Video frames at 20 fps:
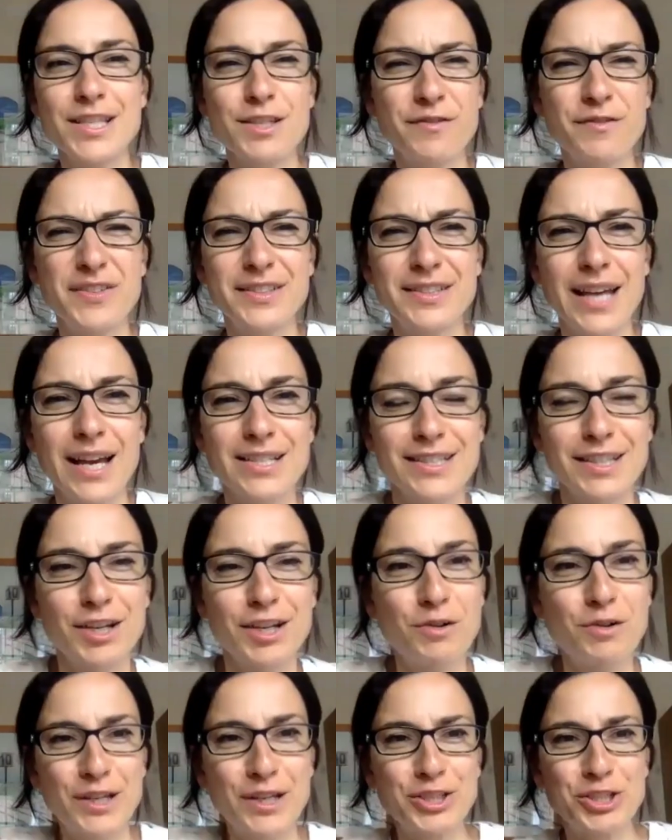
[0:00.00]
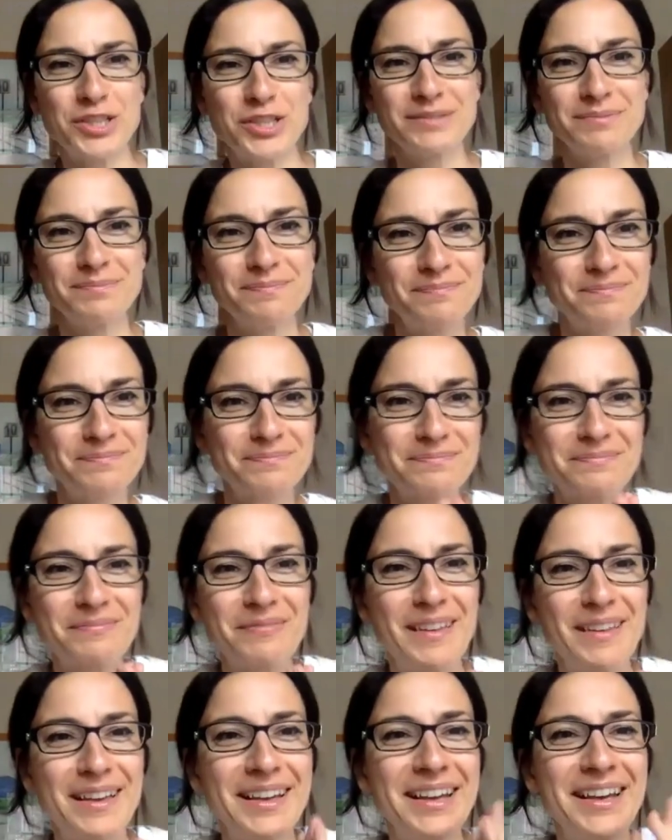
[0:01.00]
a fantastic question.
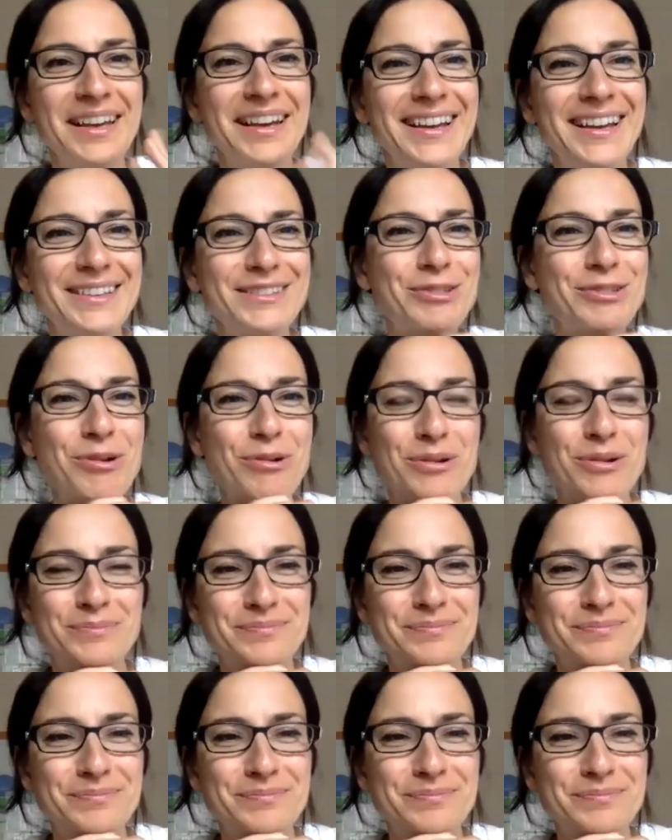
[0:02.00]
So,